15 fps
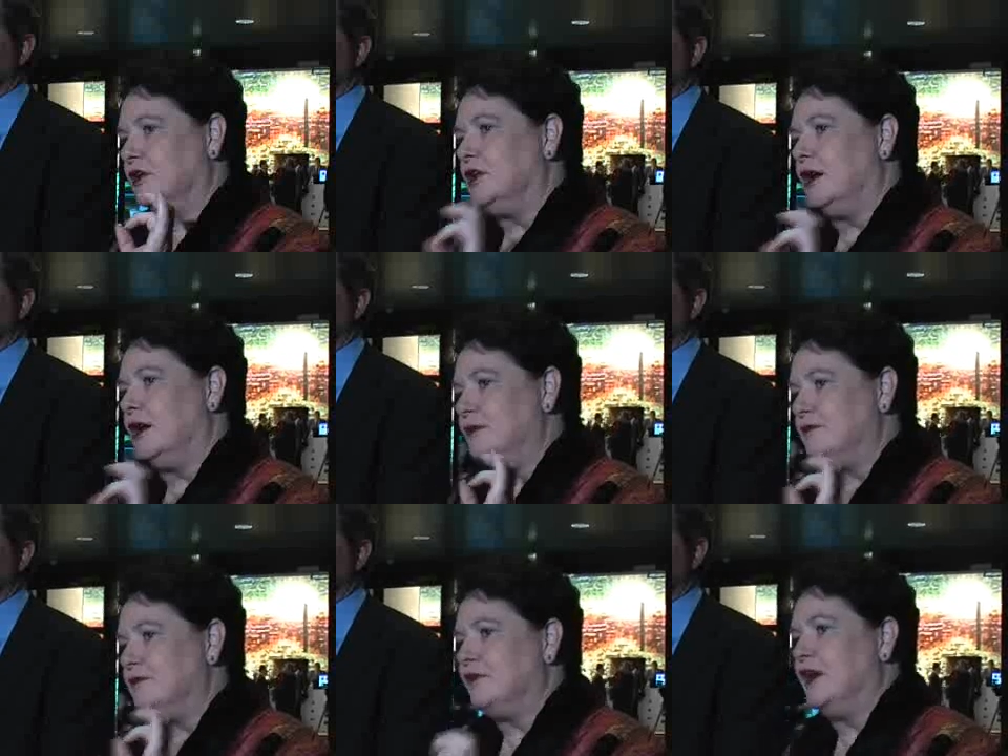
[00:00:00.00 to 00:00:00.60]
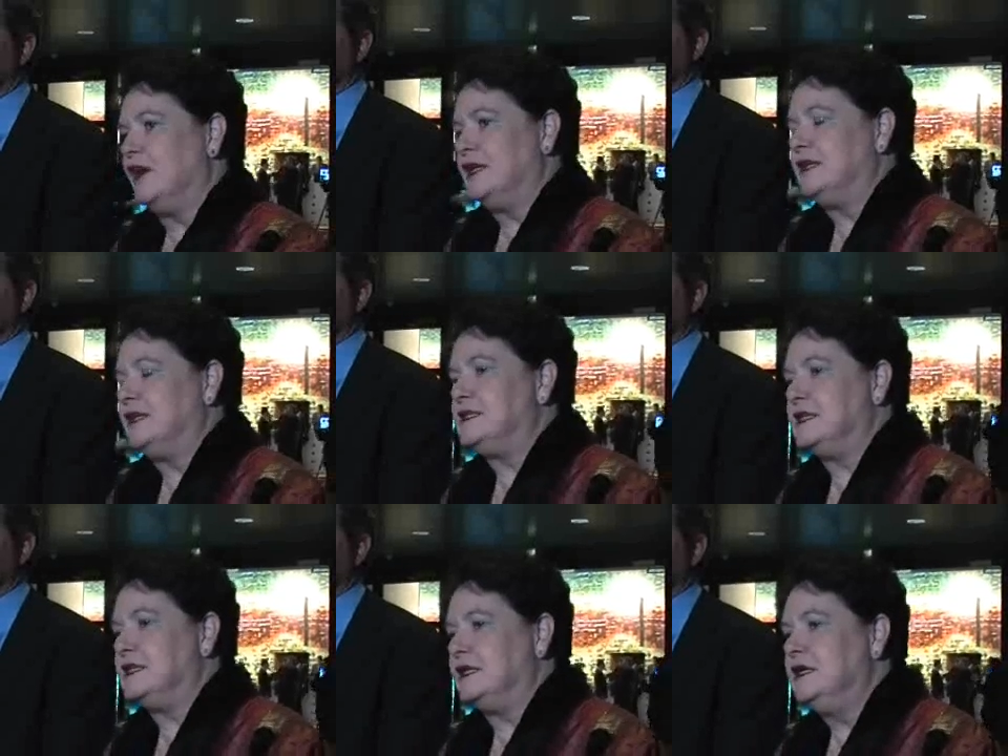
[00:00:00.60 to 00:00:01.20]
Climate
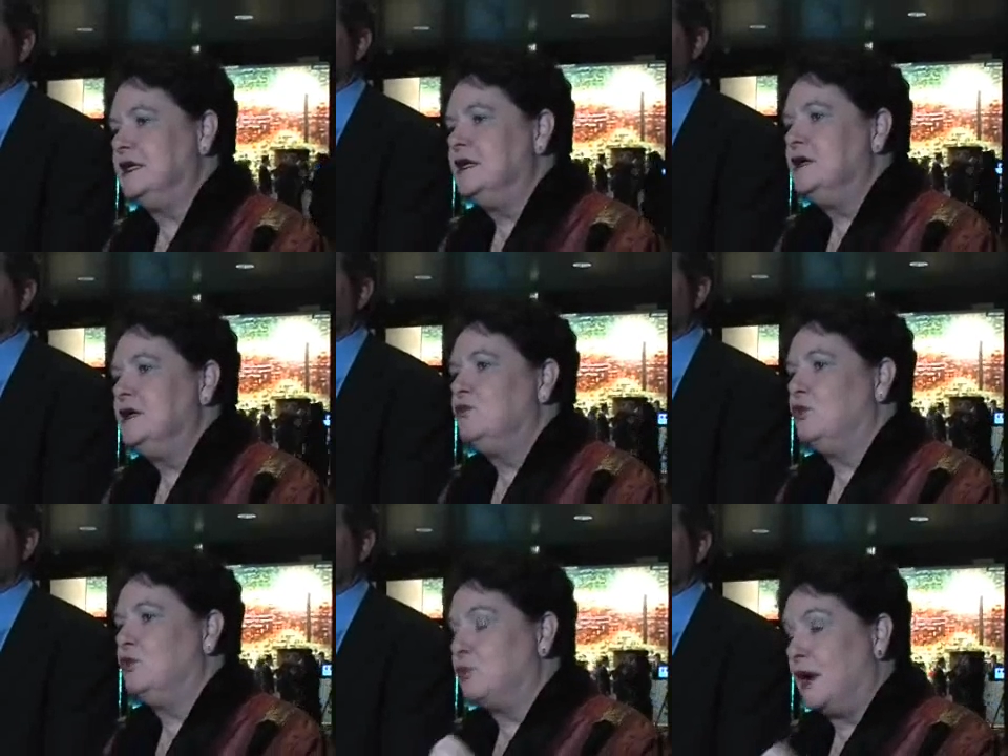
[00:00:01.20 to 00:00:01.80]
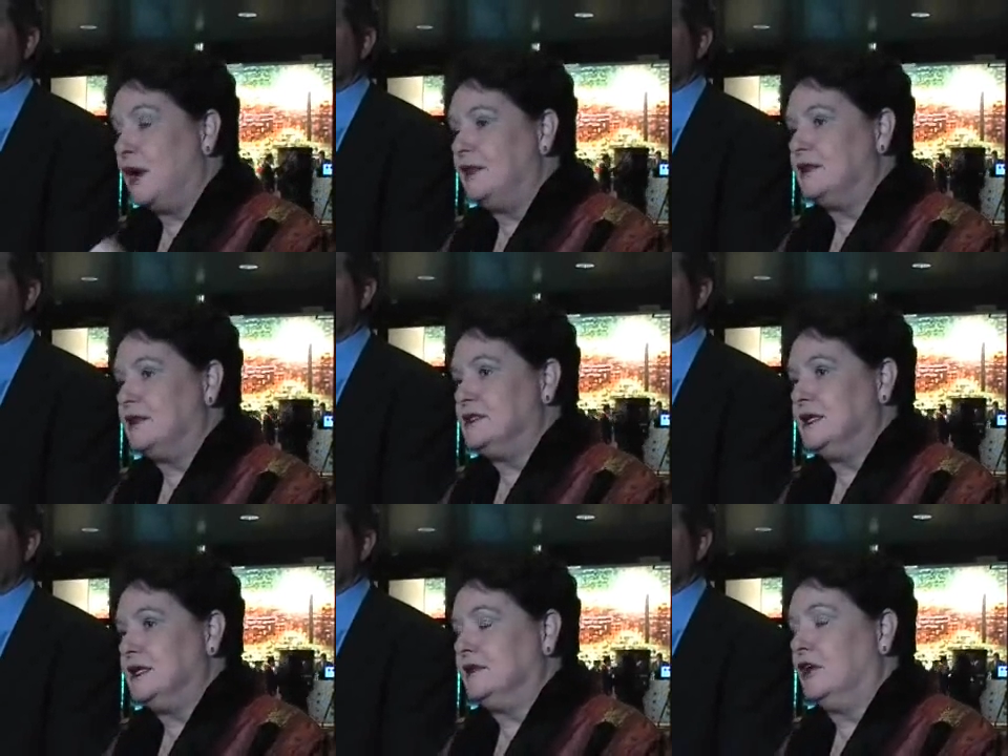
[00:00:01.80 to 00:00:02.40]
financing will break the
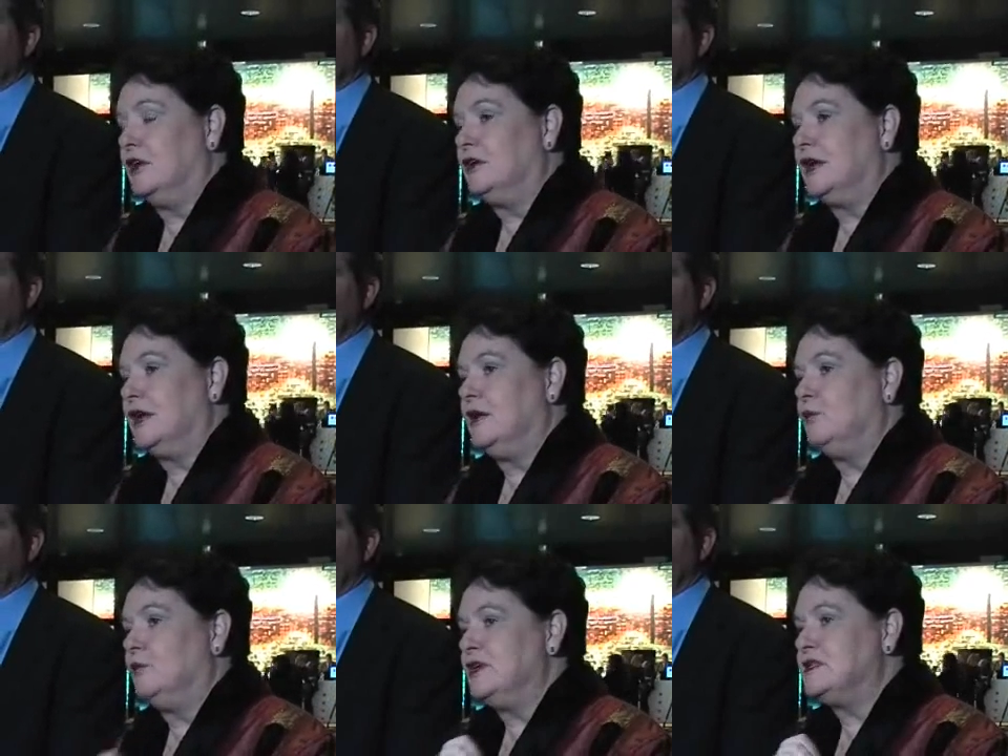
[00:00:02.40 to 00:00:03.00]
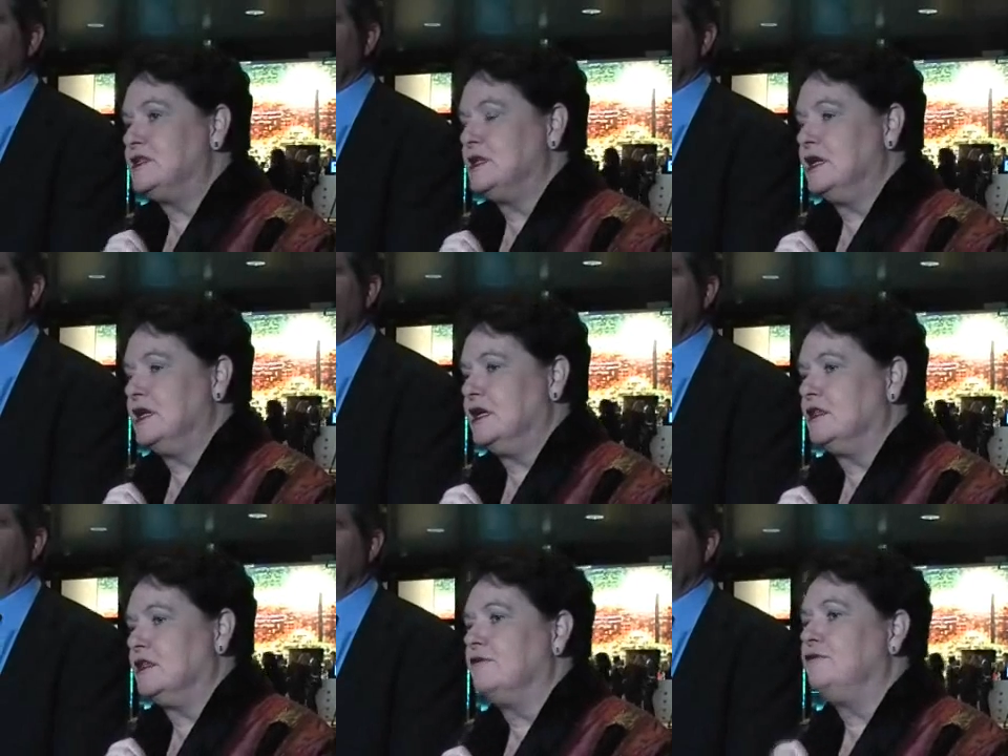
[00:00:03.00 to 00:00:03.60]
deadlock, and we're
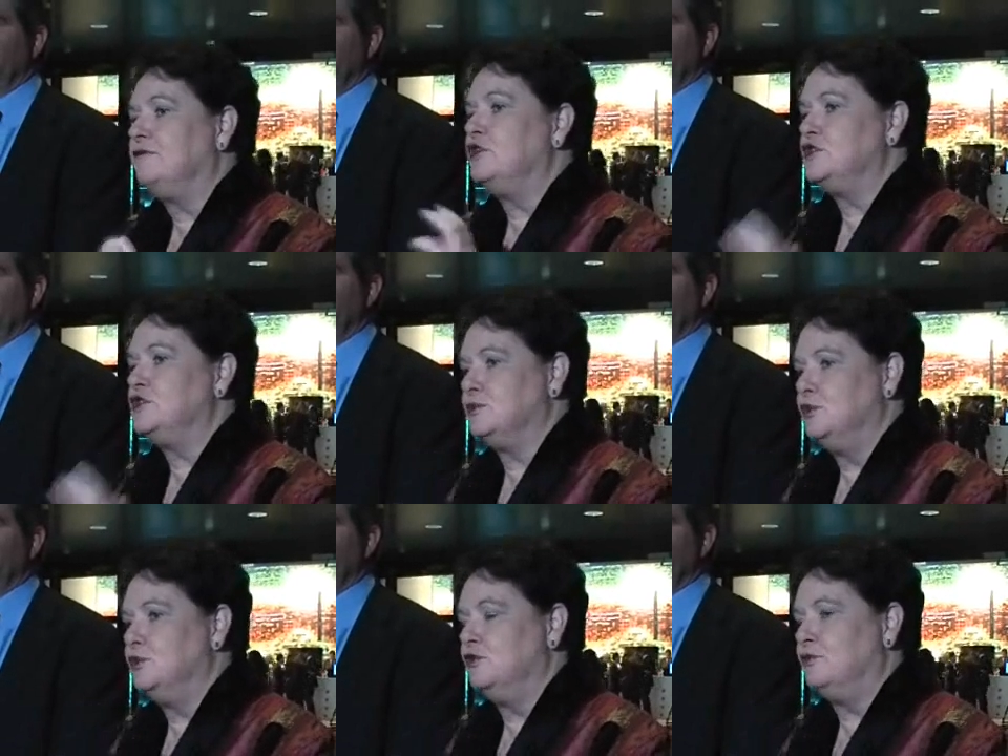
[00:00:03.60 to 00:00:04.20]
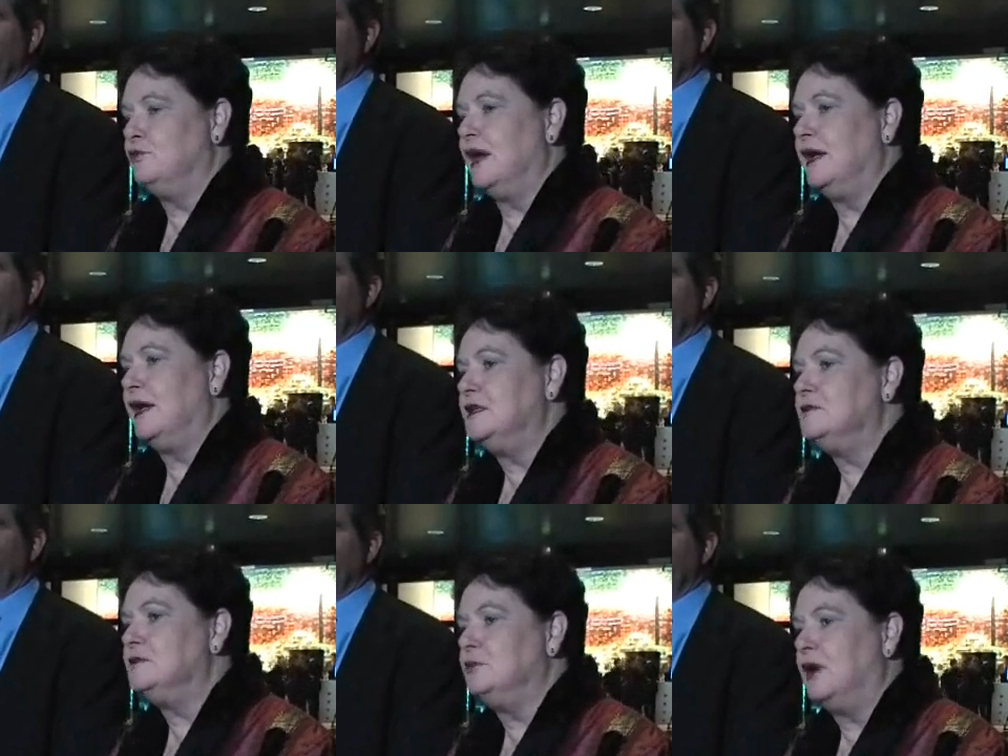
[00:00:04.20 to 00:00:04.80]
seeing the first move
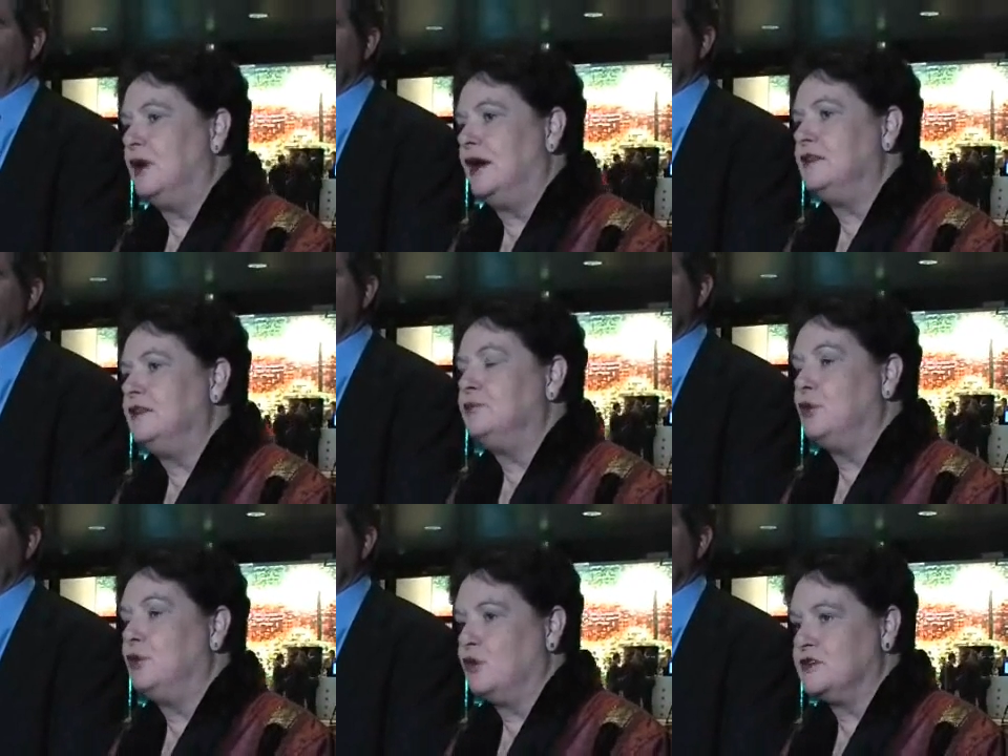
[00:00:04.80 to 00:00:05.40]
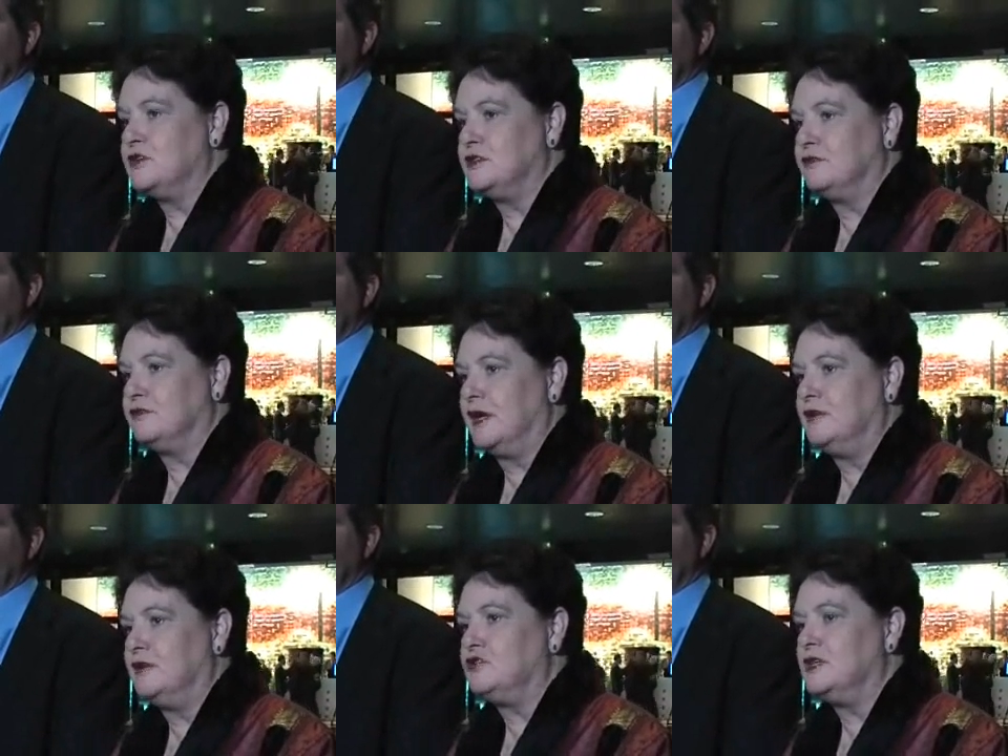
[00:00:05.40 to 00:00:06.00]
made by the poorest of
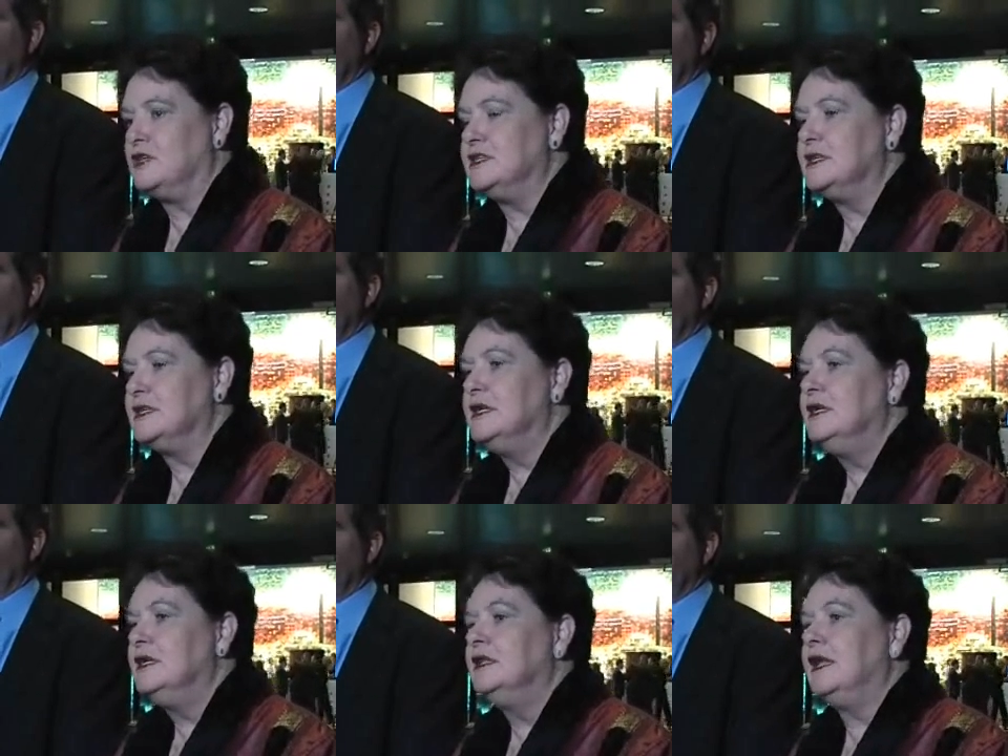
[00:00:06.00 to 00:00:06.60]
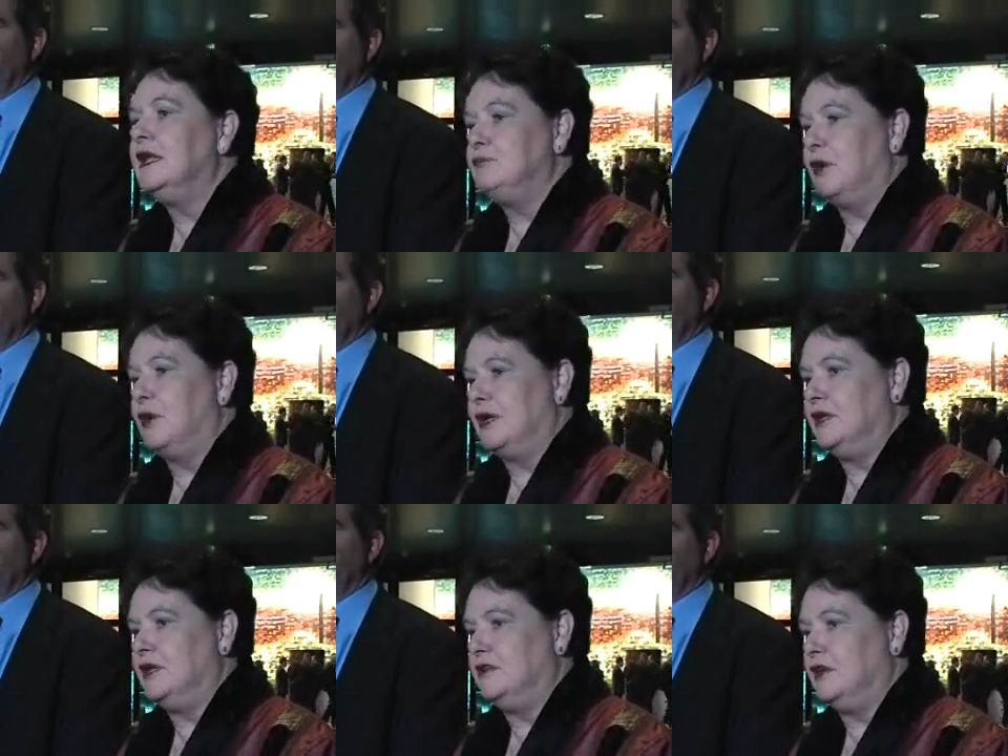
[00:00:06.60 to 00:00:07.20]
countries, led
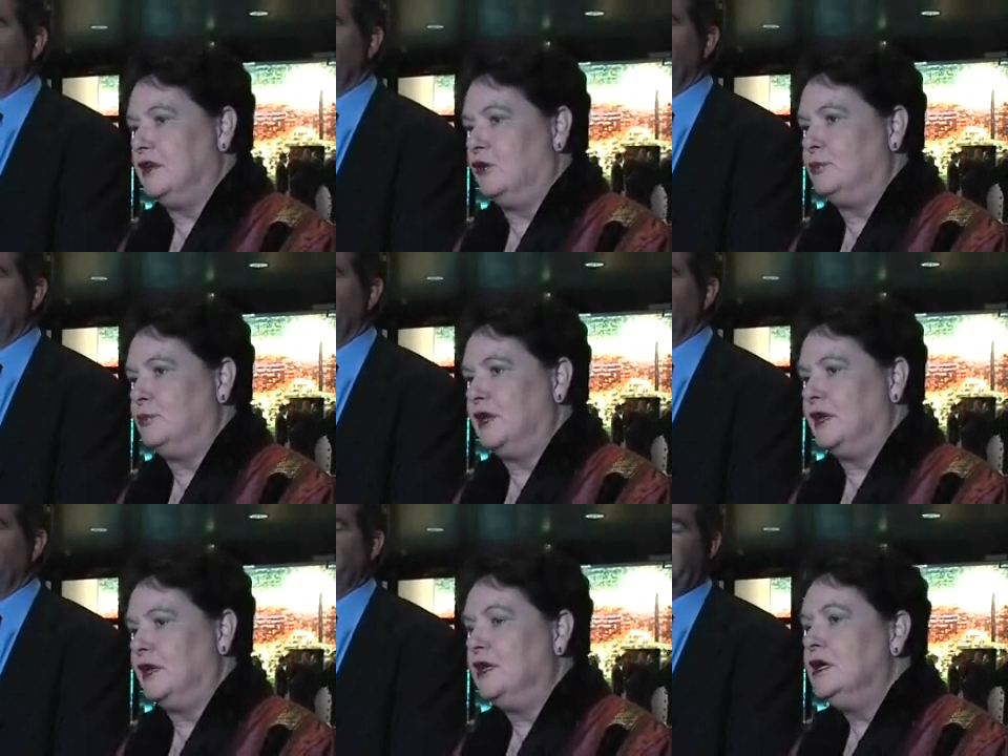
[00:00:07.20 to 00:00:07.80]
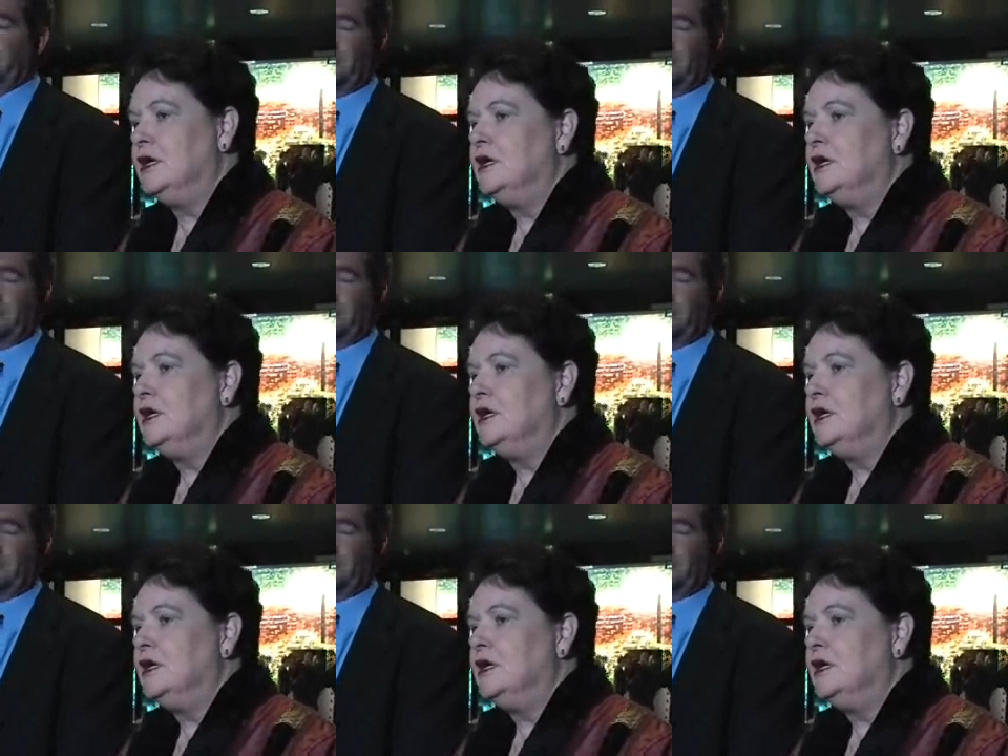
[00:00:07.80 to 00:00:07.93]
by Ethiopia.